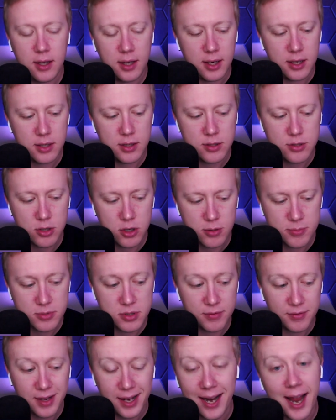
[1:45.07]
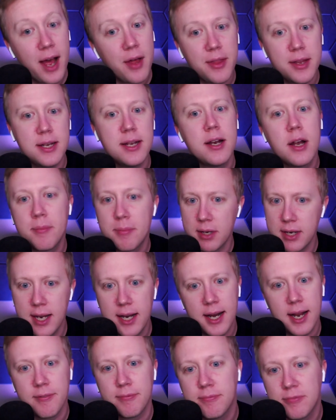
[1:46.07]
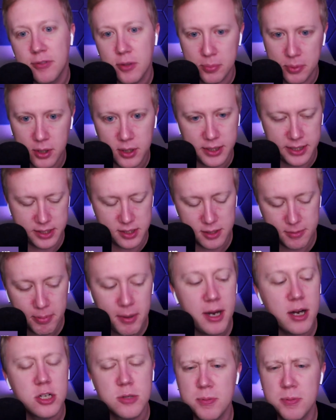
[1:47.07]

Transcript: in terms of like how they did on Monday Night Football against the Bears,